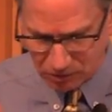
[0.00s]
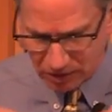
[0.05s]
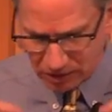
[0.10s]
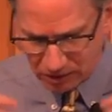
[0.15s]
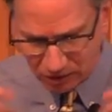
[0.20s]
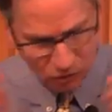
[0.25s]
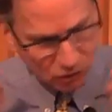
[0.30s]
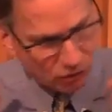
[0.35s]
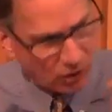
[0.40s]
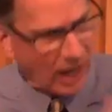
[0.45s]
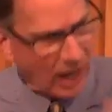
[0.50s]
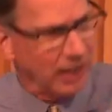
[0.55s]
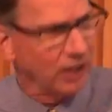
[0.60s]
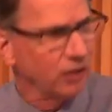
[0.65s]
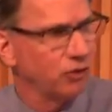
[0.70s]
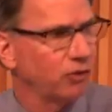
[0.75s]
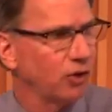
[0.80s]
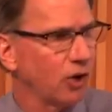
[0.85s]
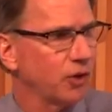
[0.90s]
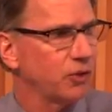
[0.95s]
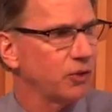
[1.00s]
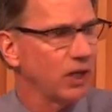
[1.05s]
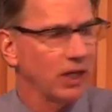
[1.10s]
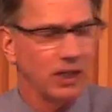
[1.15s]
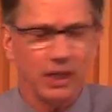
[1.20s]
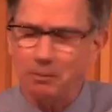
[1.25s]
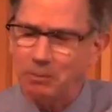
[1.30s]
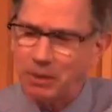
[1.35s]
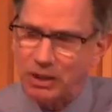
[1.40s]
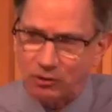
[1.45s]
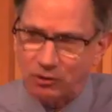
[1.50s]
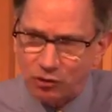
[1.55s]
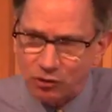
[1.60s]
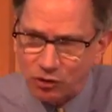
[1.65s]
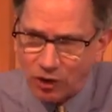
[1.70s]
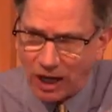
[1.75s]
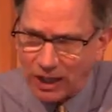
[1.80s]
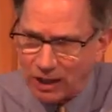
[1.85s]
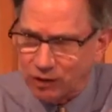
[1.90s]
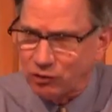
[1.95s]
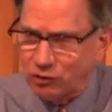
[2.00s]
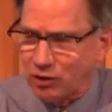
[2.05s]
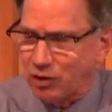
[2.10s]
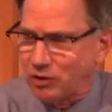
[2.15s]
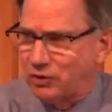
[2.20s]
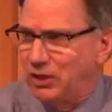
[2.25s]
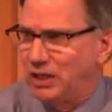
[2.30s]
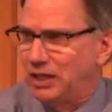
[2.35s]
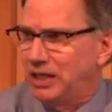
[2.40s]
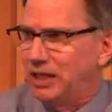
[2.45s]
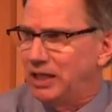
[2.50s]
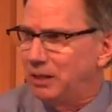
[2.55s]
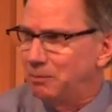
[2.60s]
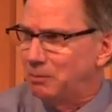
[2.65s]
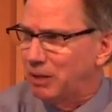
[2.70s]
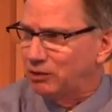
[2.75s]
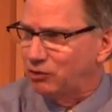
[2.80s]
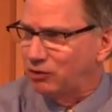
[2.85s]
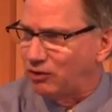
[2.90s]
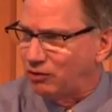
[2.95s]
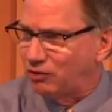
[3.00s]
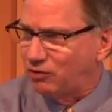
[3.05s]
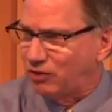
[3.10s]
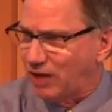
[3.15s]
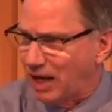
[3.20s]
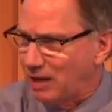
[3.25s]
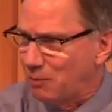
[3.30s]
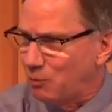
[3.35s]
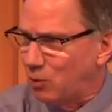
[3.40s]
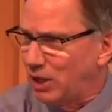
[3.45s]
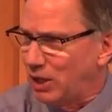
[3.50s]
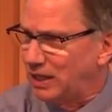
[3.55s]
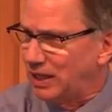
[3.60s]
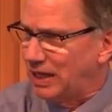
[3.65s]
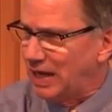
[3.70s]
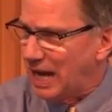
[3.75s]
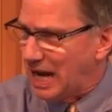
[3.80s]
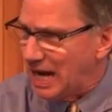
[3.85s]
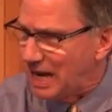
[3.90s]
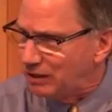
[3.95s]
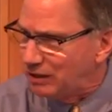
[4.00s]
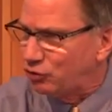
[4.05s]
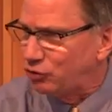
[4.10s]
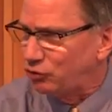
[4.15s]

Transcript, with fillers: It's challenged our thinking, but it's challenged our thinking in much the same way that AIDS